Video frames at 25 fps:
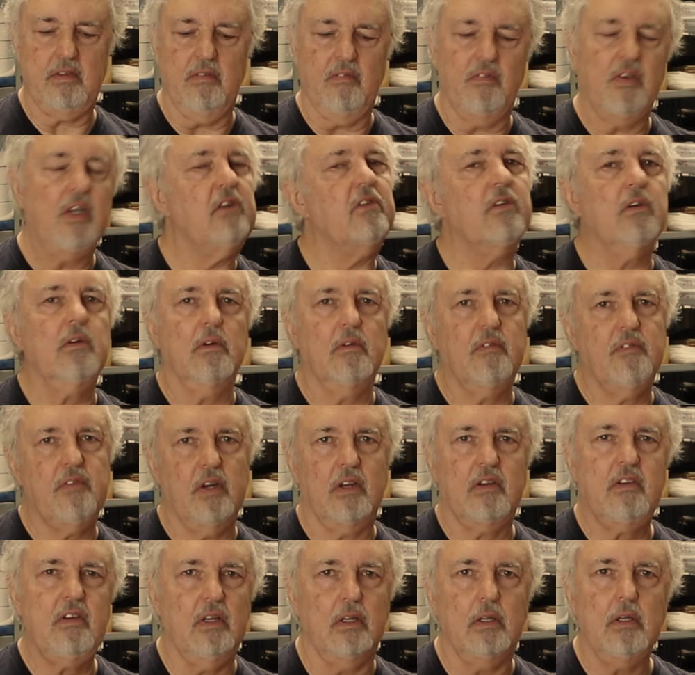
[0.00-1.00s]
The feature or
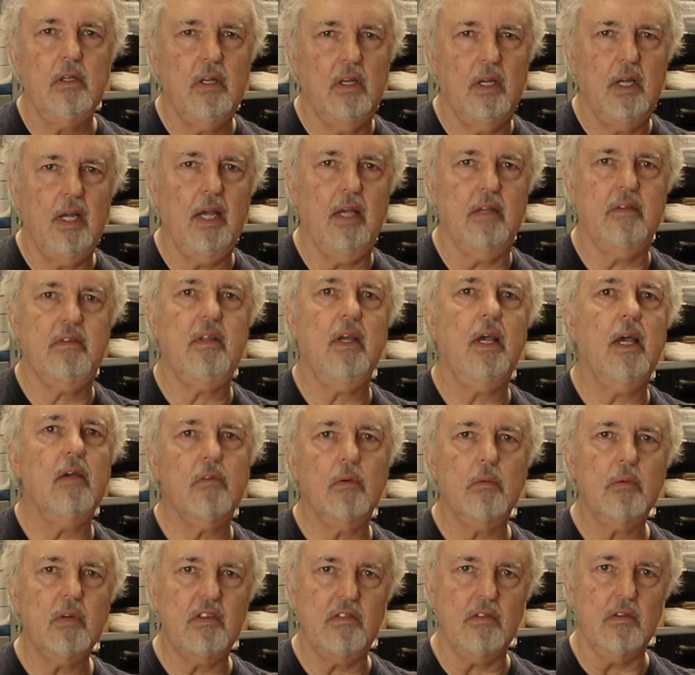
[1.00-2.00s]
function has to have
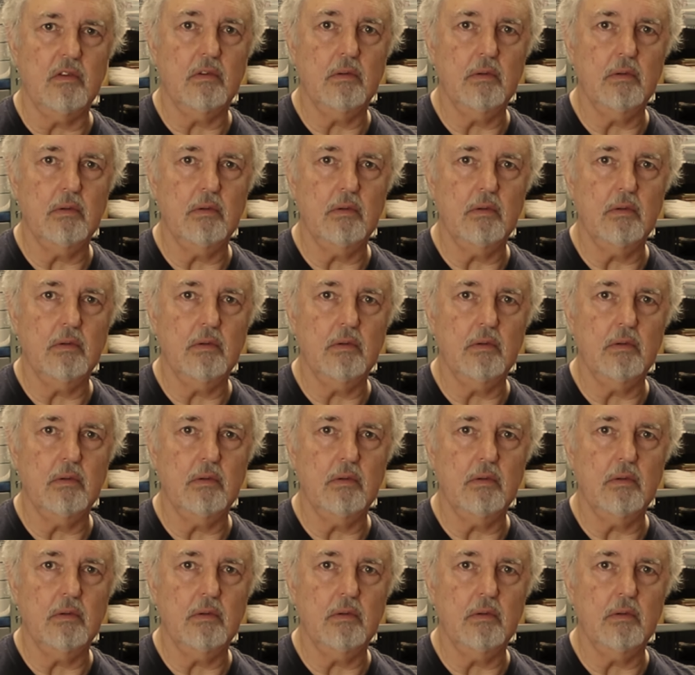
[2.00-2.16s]
a reason